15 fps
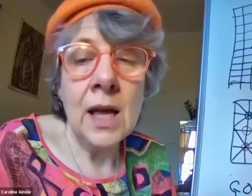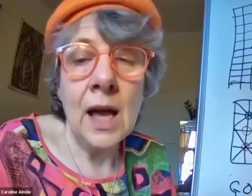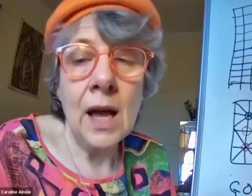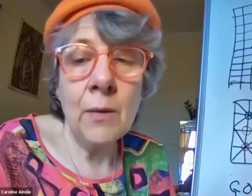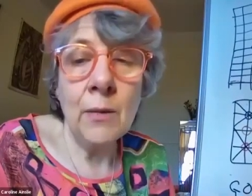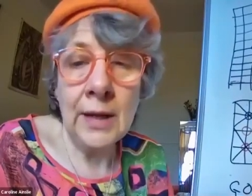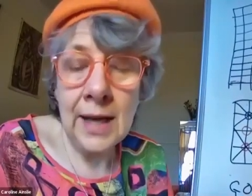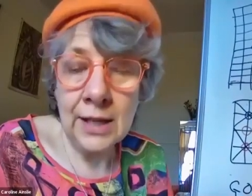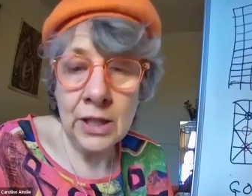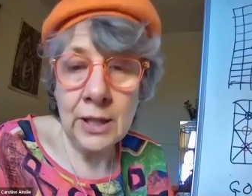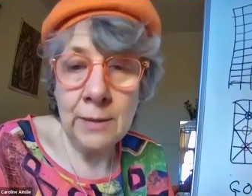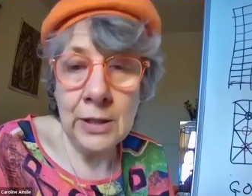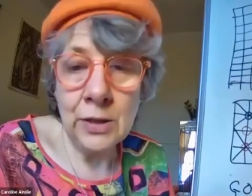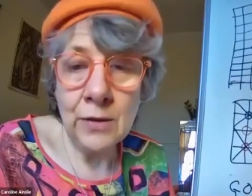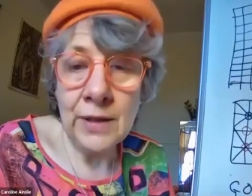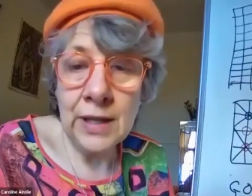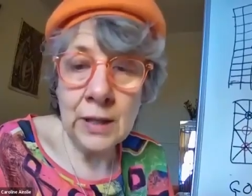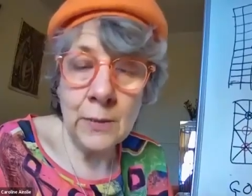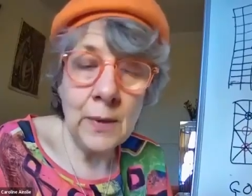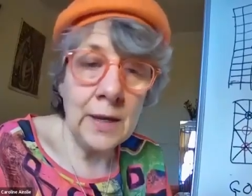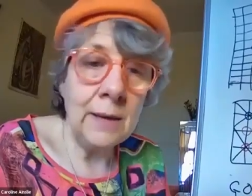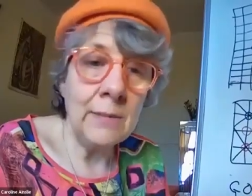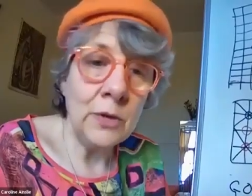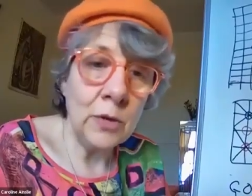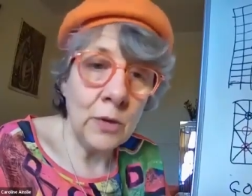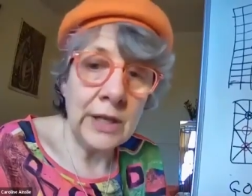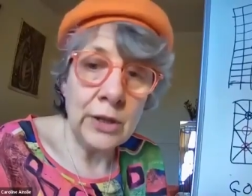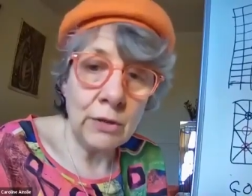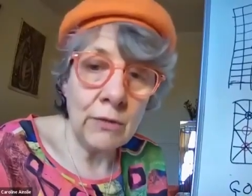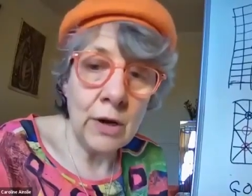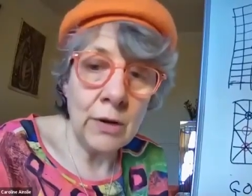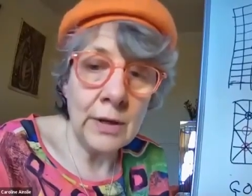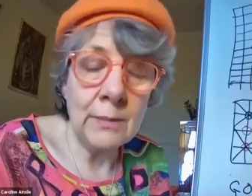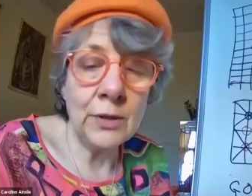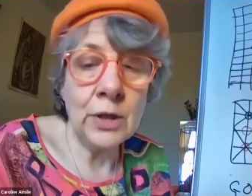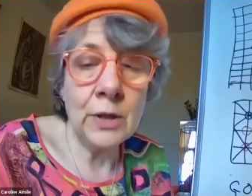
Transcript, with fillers: I will actually be, this one I'm talking to grown-ups.